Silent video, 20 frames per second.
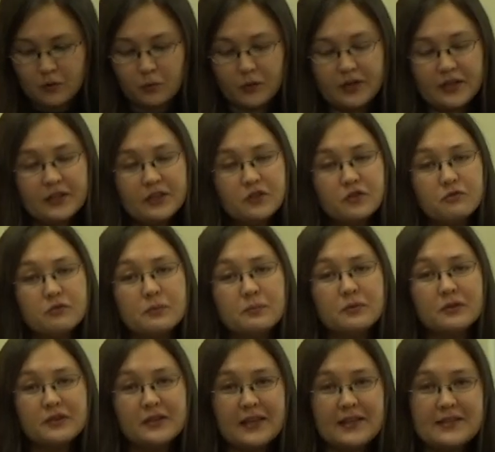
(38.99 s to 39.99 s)
We need to
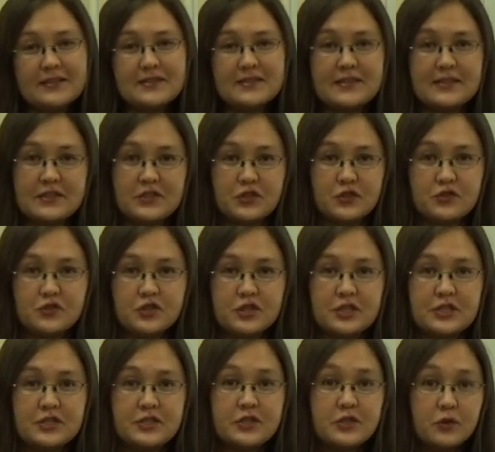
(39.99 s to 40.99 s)
replace the
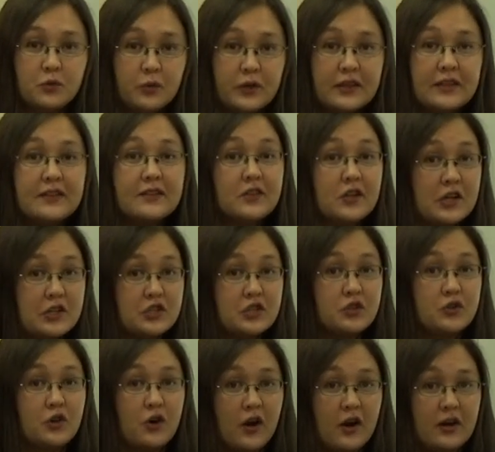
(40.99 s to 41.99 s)
assertions with
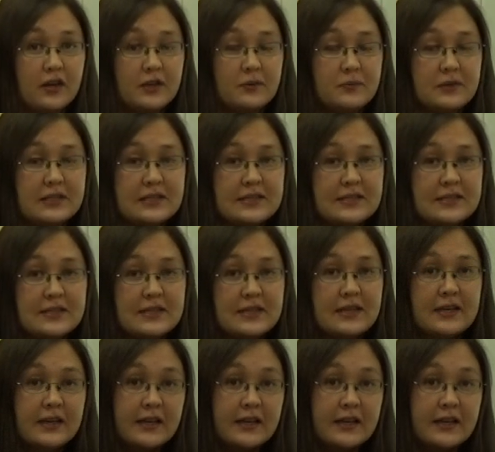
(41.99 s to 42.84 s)
logical arguments.